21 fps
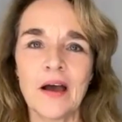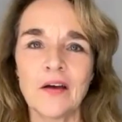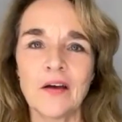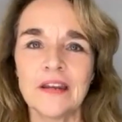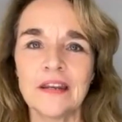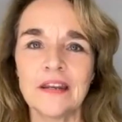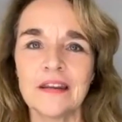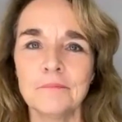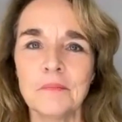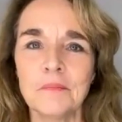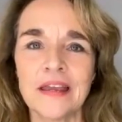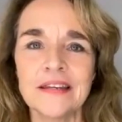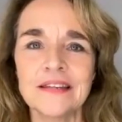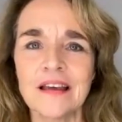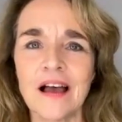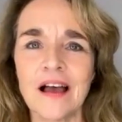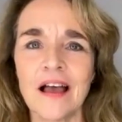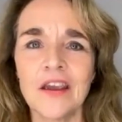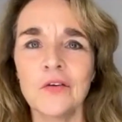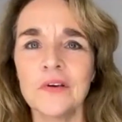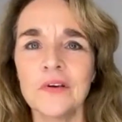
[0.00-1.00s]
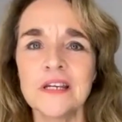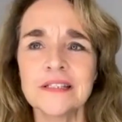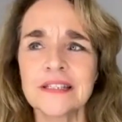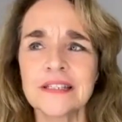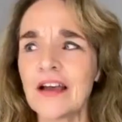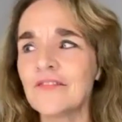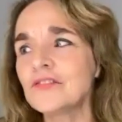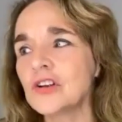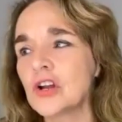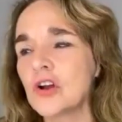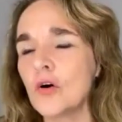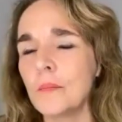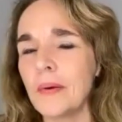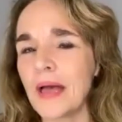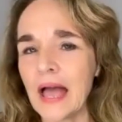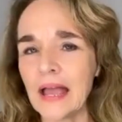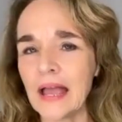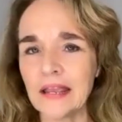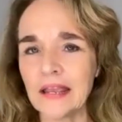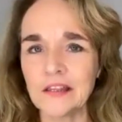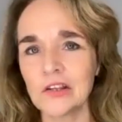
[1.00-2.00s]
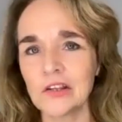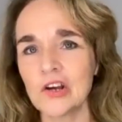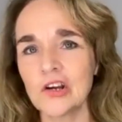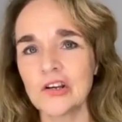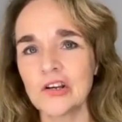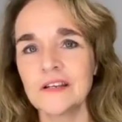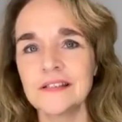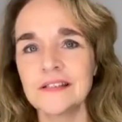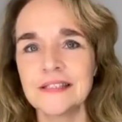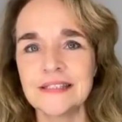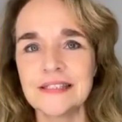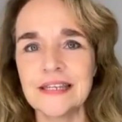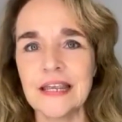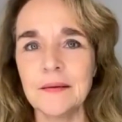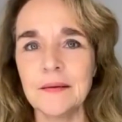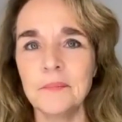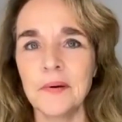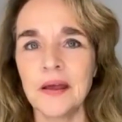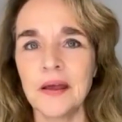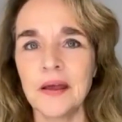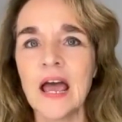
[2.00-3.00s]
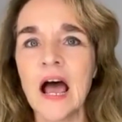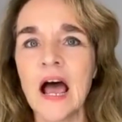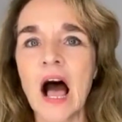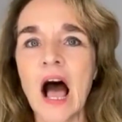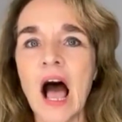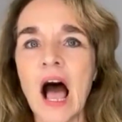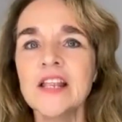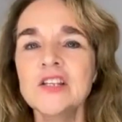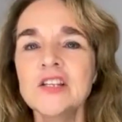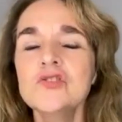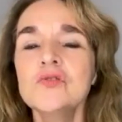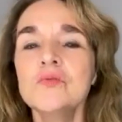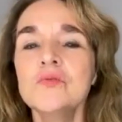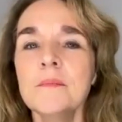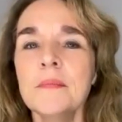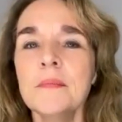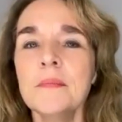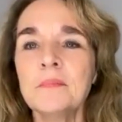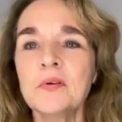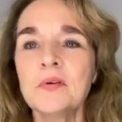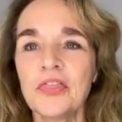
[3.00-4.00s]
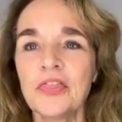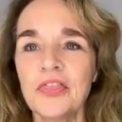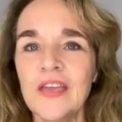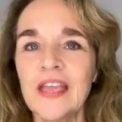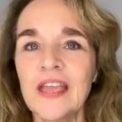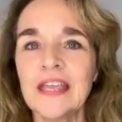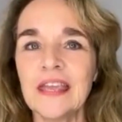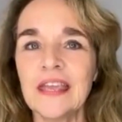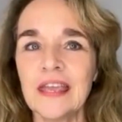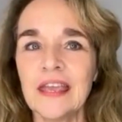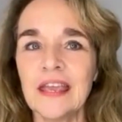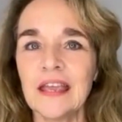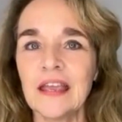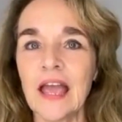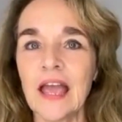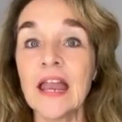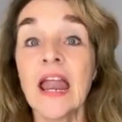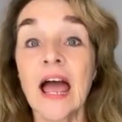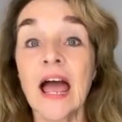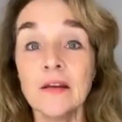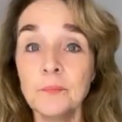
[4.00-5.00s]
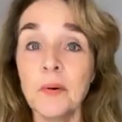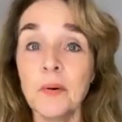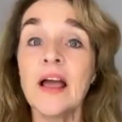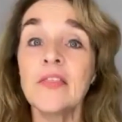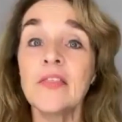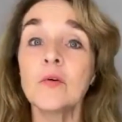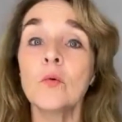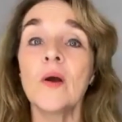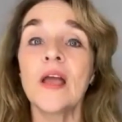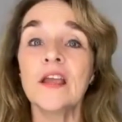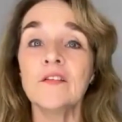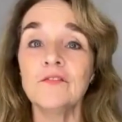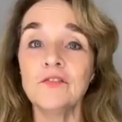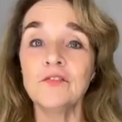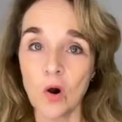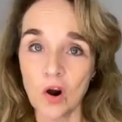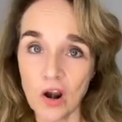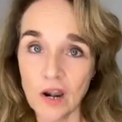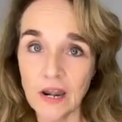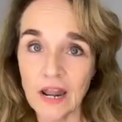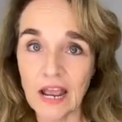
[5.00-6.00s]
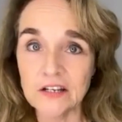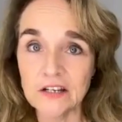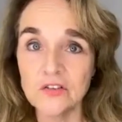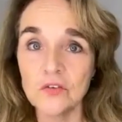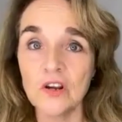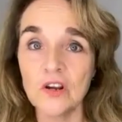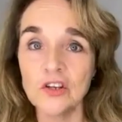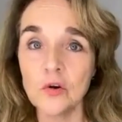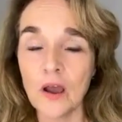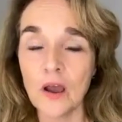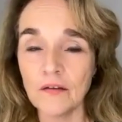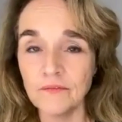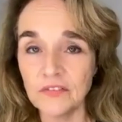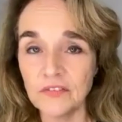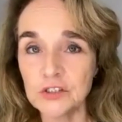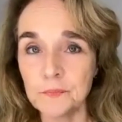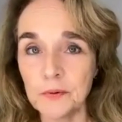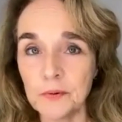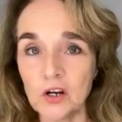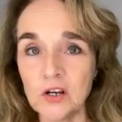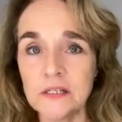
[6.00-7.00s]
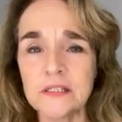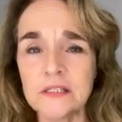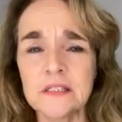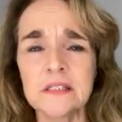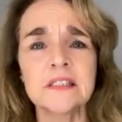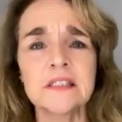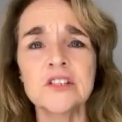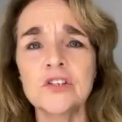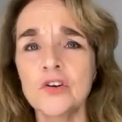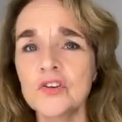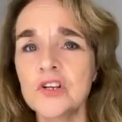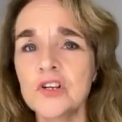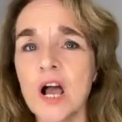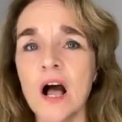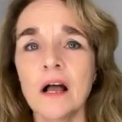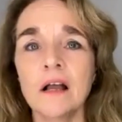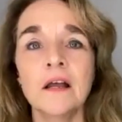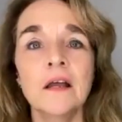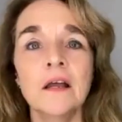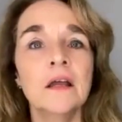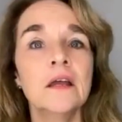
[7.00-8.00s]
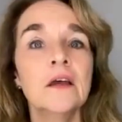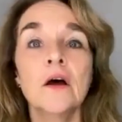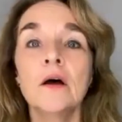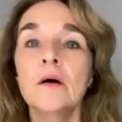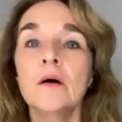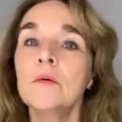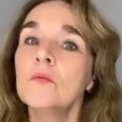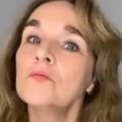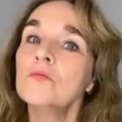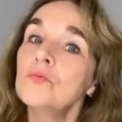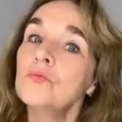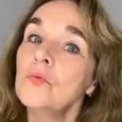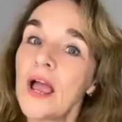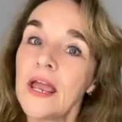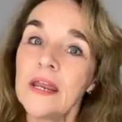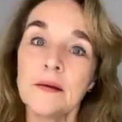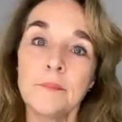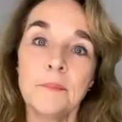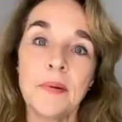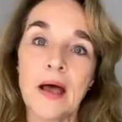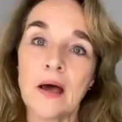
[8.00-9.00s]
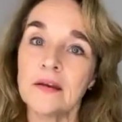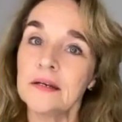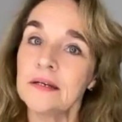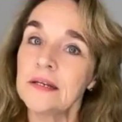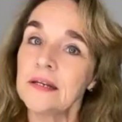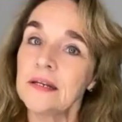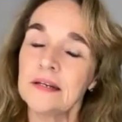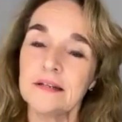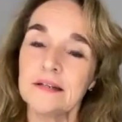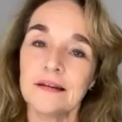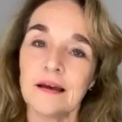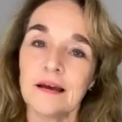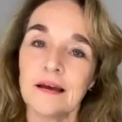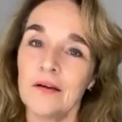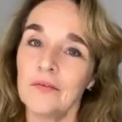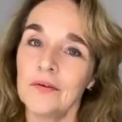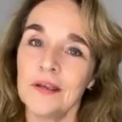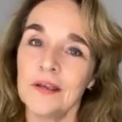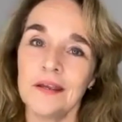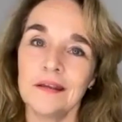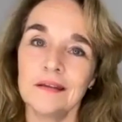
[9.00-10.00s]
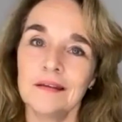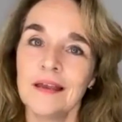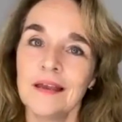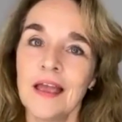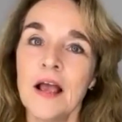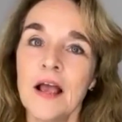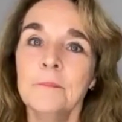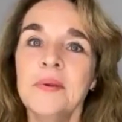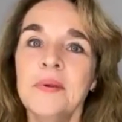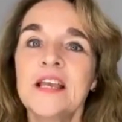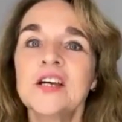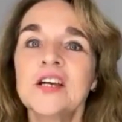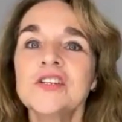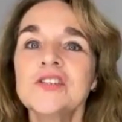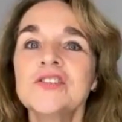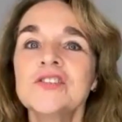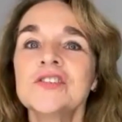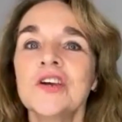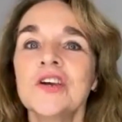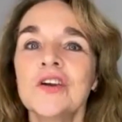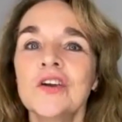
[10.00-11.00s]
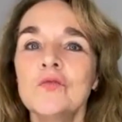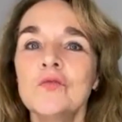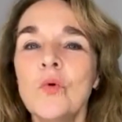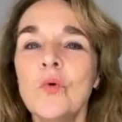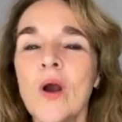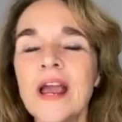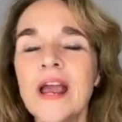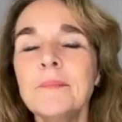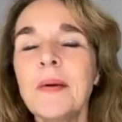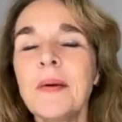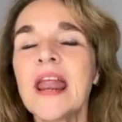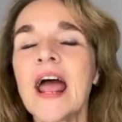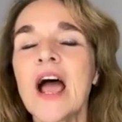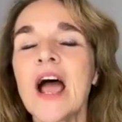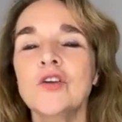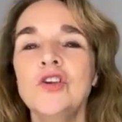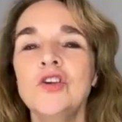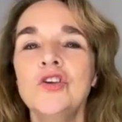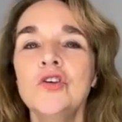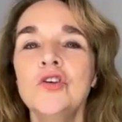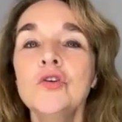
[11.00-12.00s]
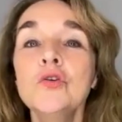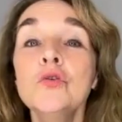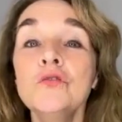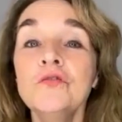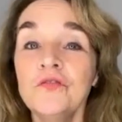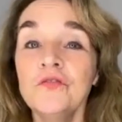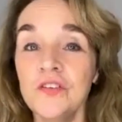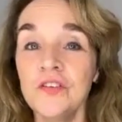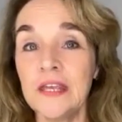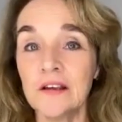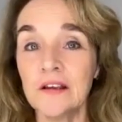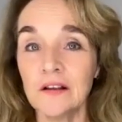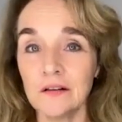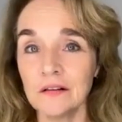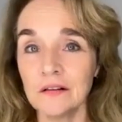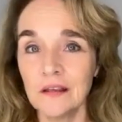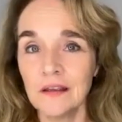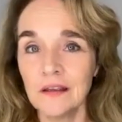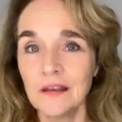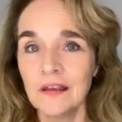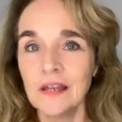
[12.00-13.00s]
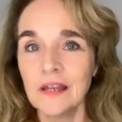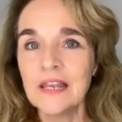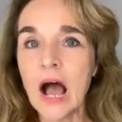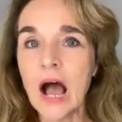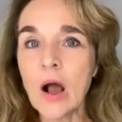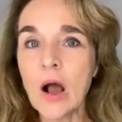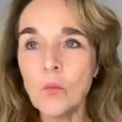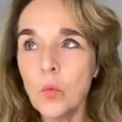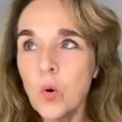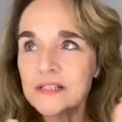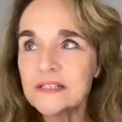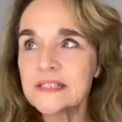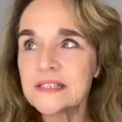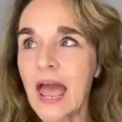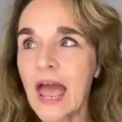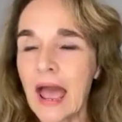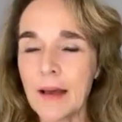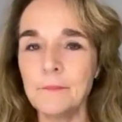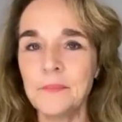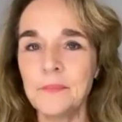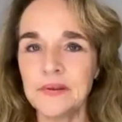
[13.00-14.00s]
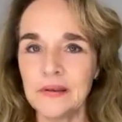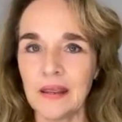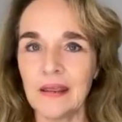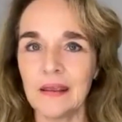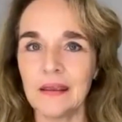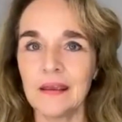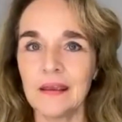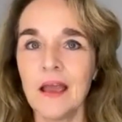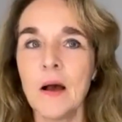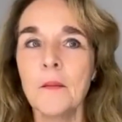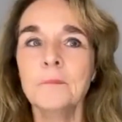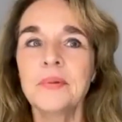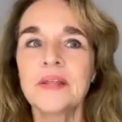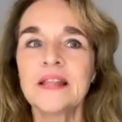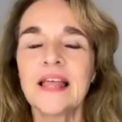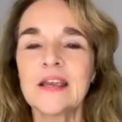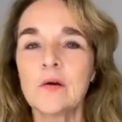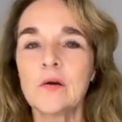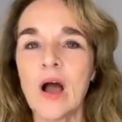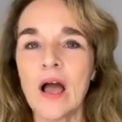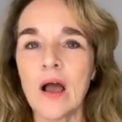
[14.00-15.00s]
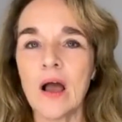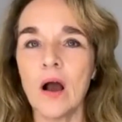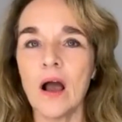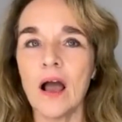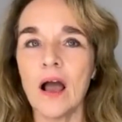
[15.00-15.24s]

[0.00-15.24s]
about it in my diaries. I have to go back and look and see. But I do remember thinking, and by the way, if you are an actor and you have experiences and you're young, write about it in a diary. Because write about how you feel, not what's happening, but like